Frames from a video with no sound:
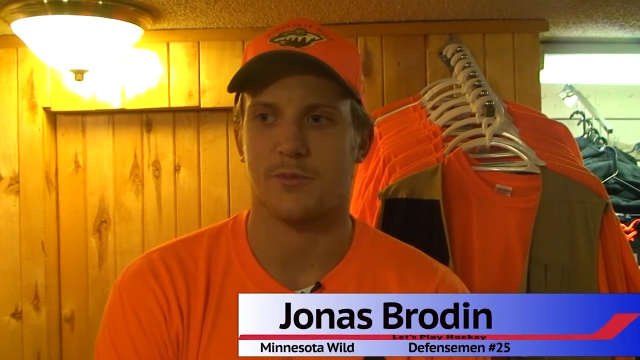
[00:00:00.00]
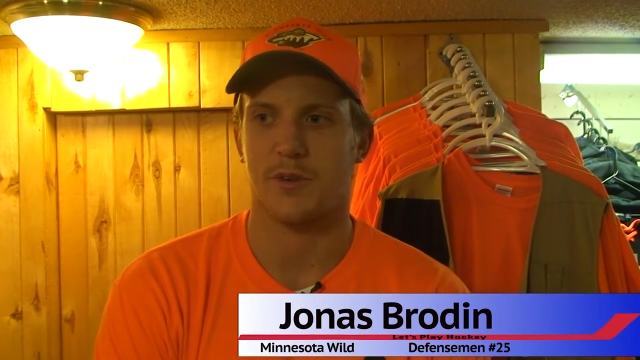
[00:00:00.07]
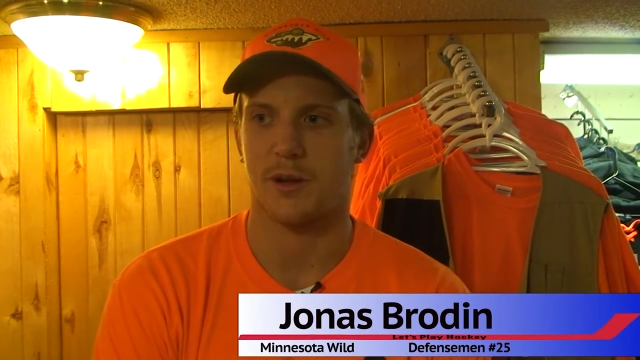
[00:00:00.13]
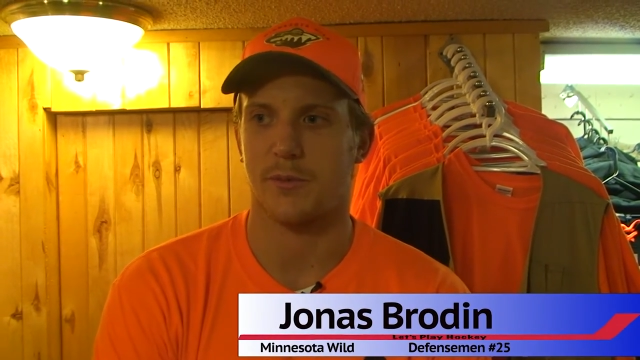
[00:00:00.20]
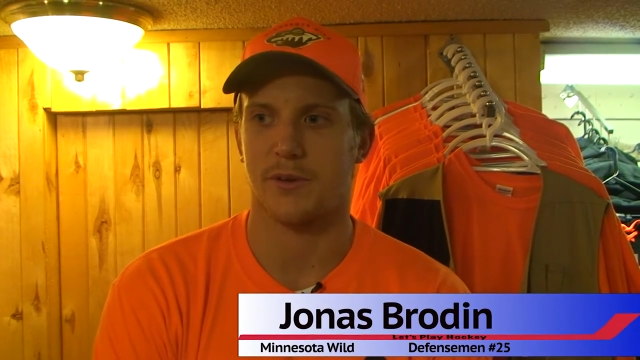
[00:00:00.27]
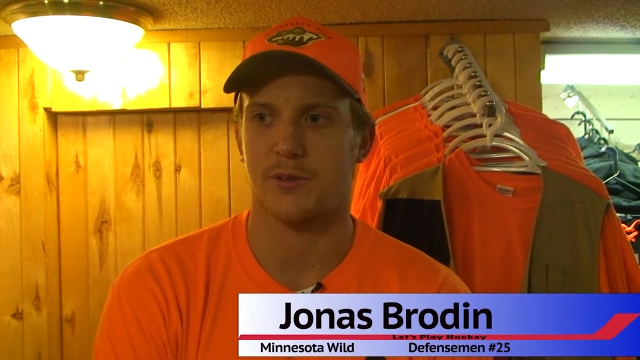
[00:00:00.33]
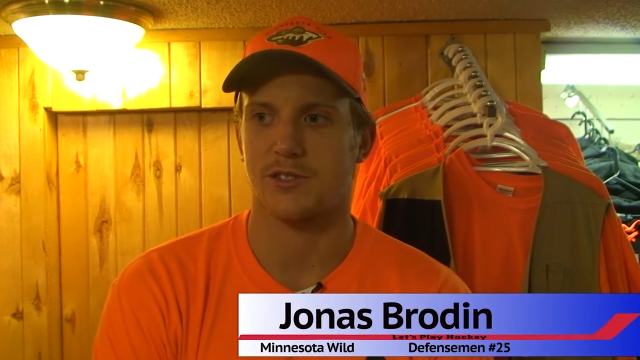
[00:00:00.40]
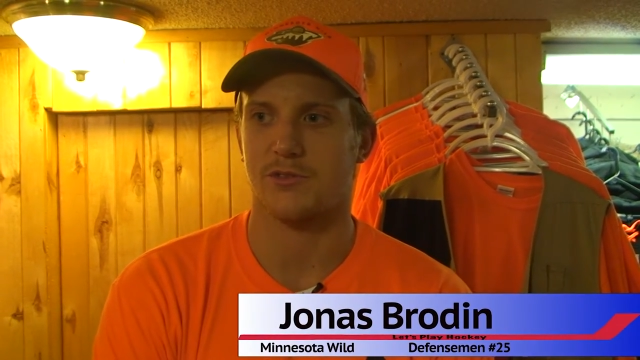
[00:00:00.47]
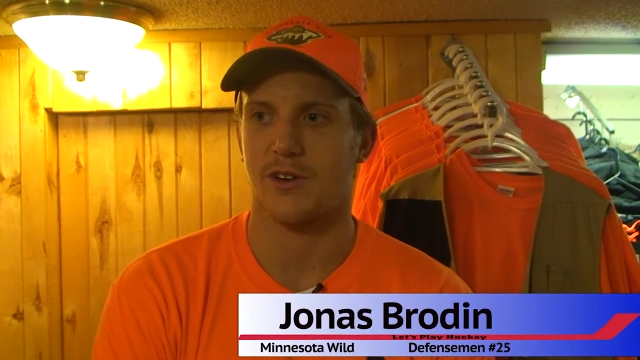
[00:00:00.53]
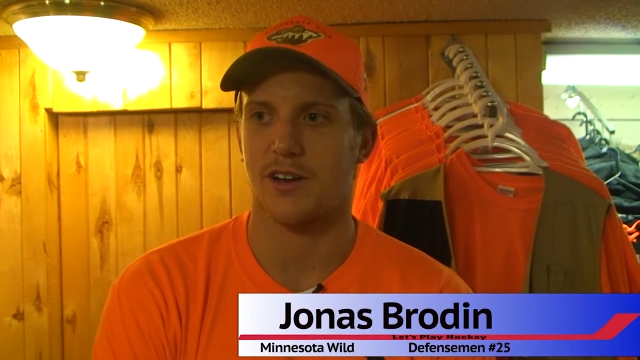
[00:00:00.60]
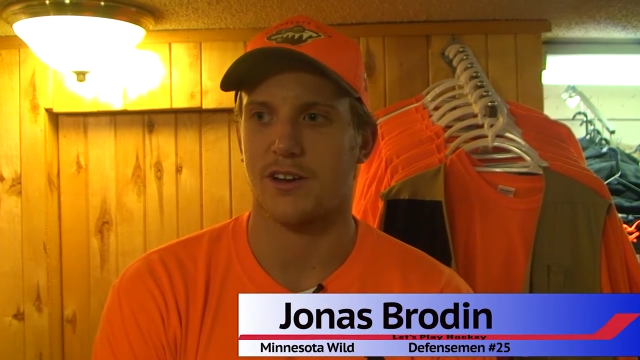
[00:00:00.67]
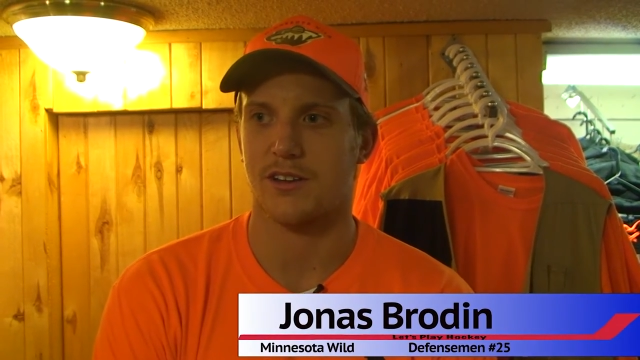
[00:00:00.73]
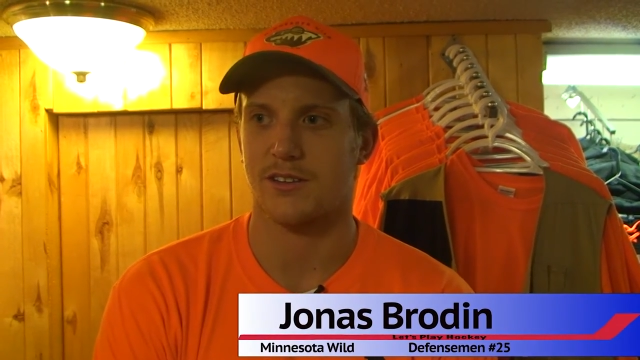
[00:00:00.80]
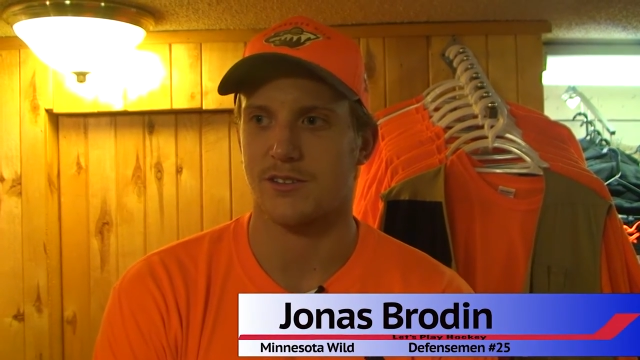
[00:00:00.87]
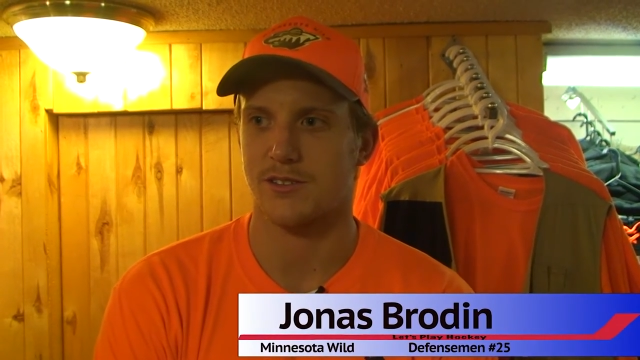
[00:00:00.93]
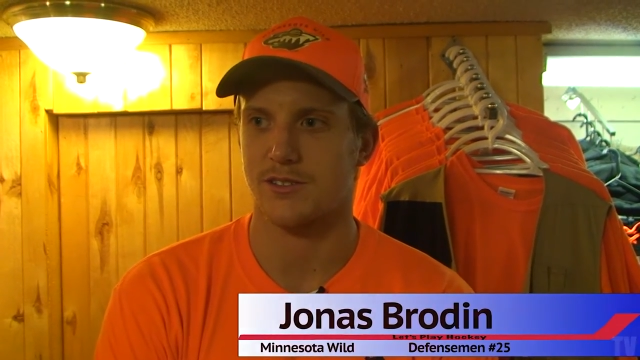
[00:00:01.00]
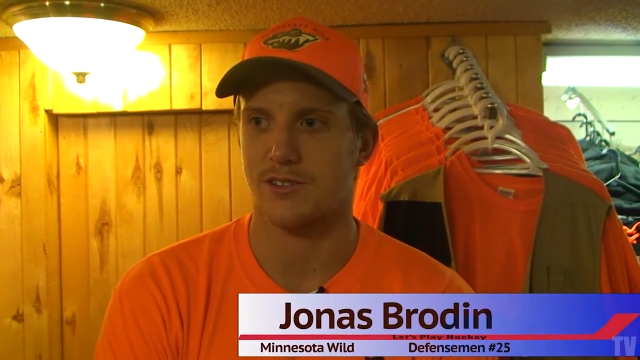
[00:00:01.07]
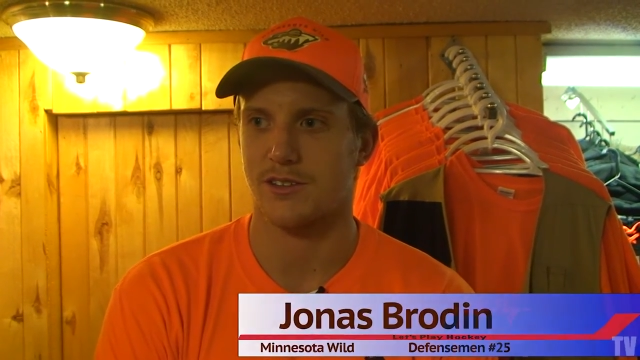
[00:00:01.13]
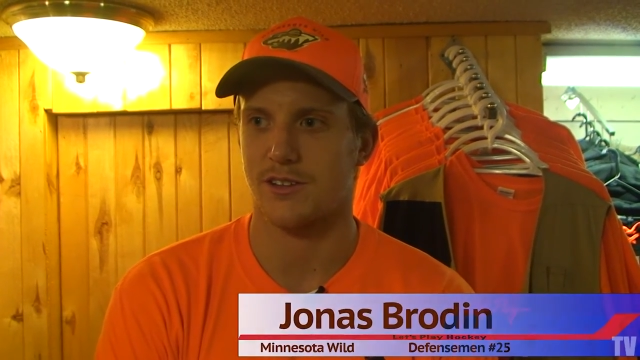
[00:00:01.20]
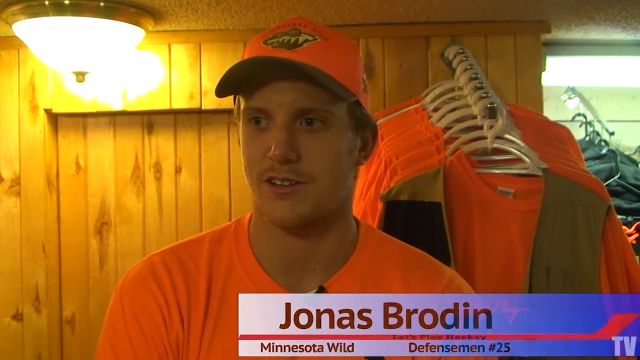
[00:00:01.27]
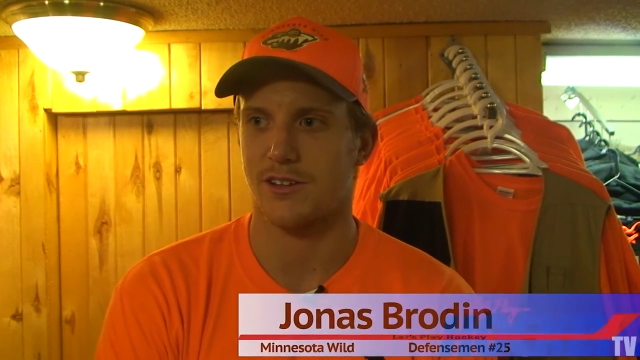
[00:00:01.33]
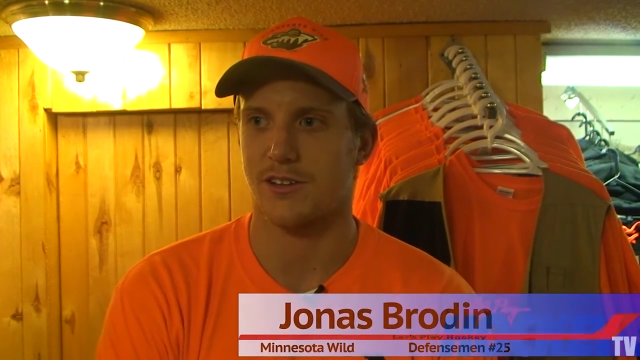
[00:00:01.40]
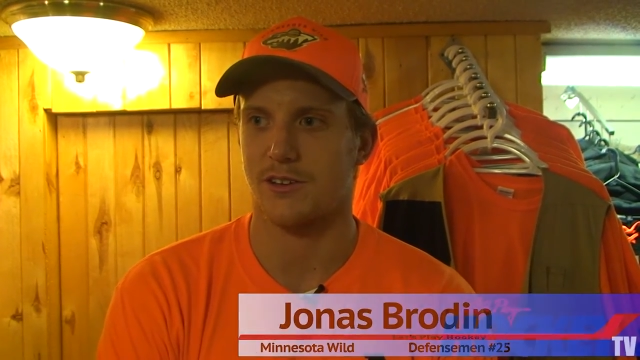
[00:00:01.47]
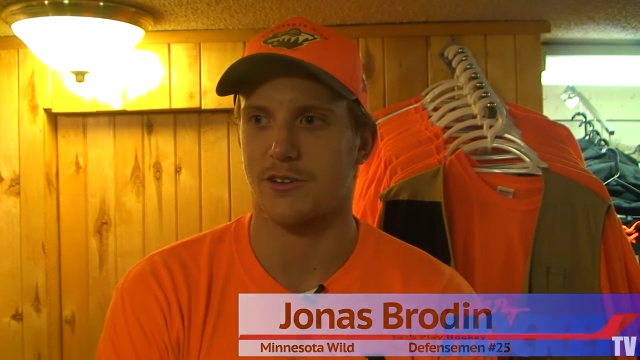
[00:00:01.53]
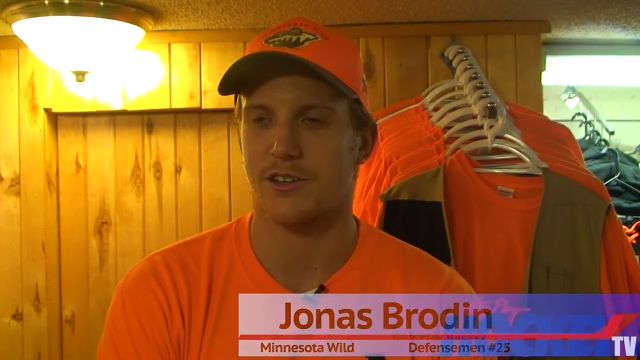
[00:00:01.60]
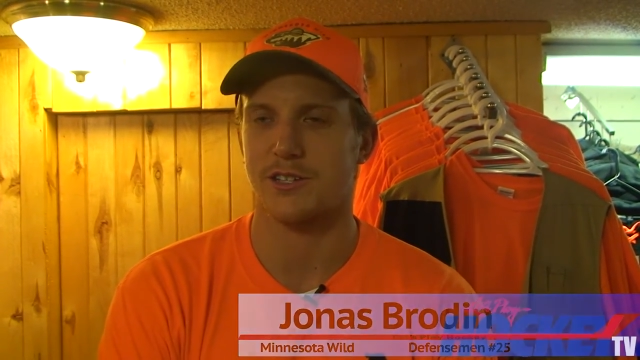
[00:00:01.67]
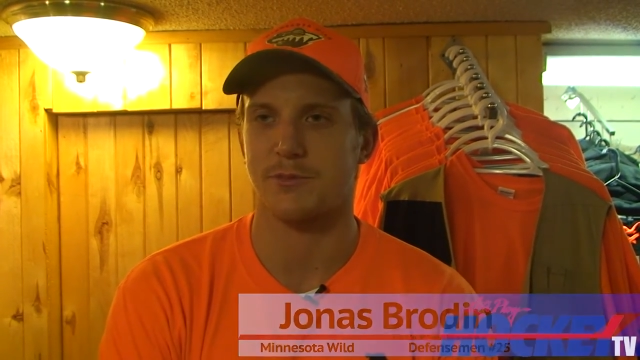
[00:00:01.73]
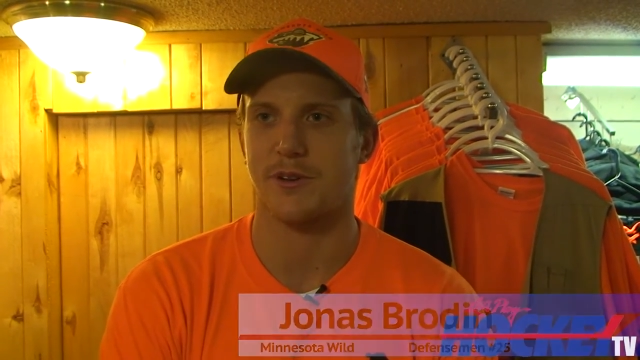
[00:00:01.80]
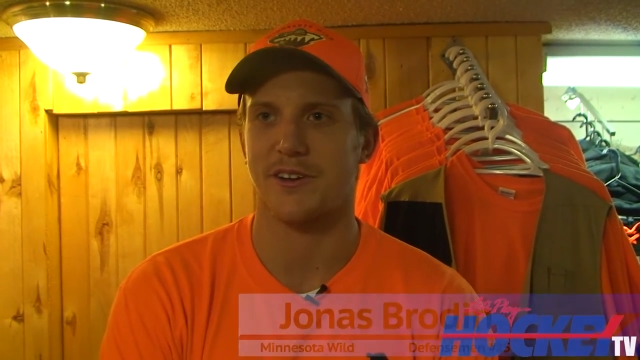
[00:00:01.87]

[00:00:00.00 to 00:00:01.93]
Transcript: I mean, it was fun. It's a good